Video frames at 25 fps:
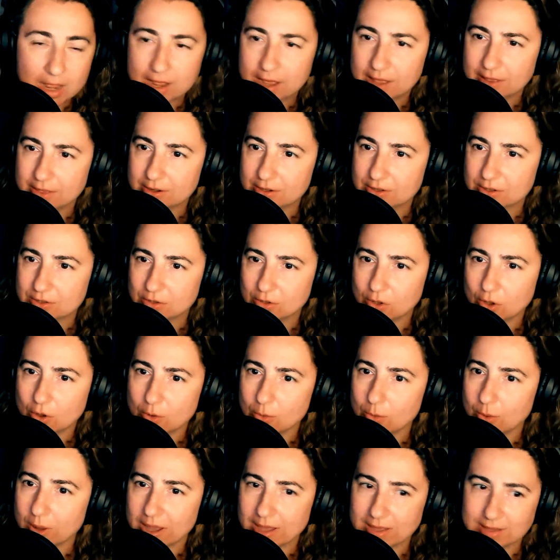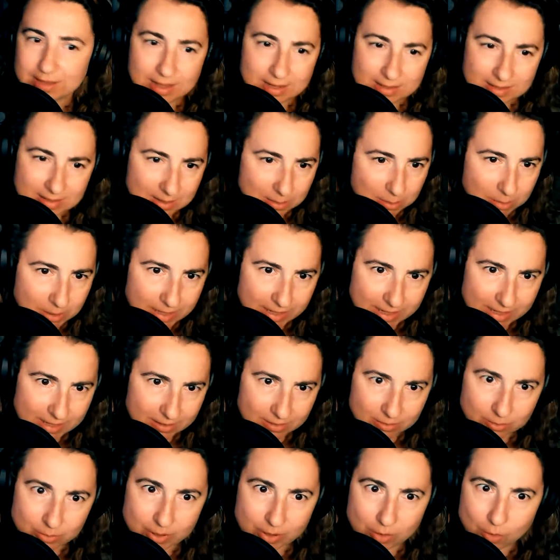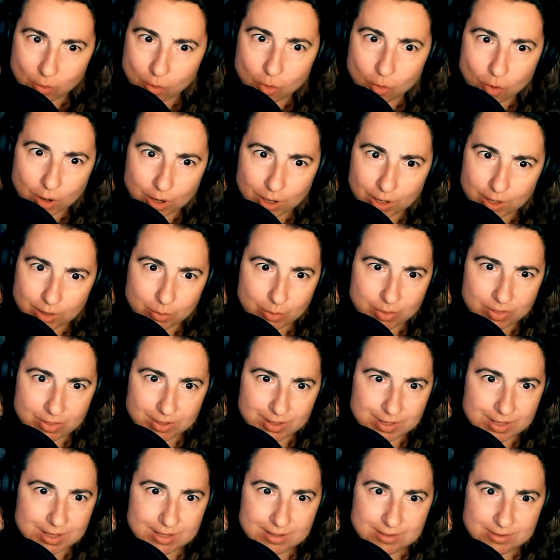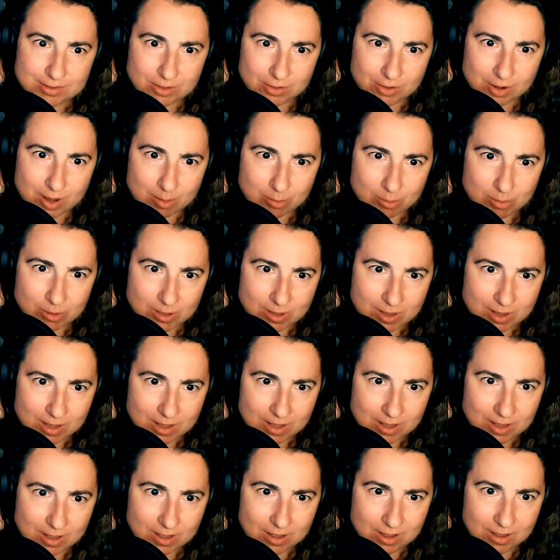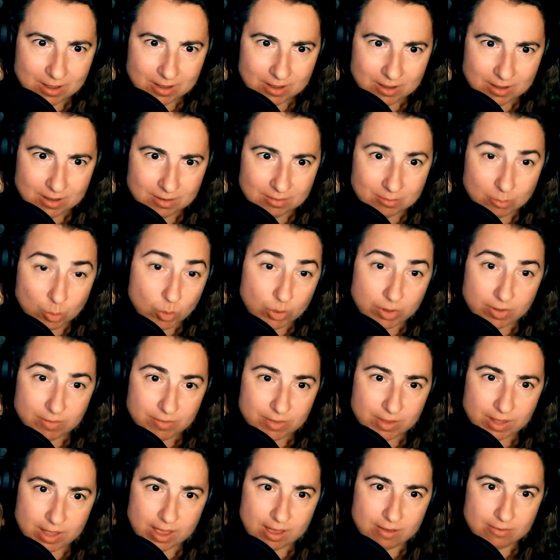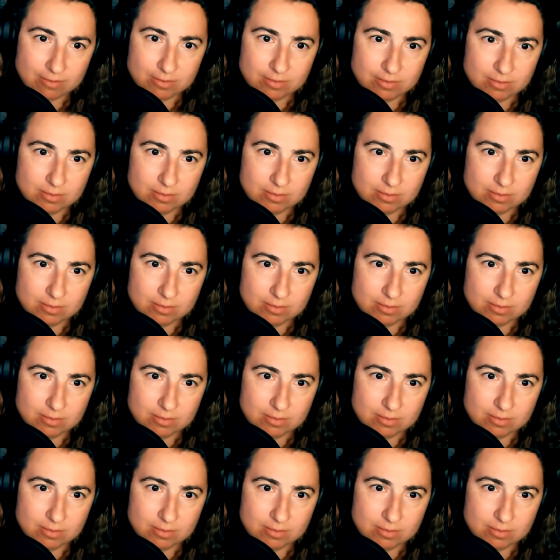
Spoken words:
There's no way that somebody can record when the kids are up. Or if they have.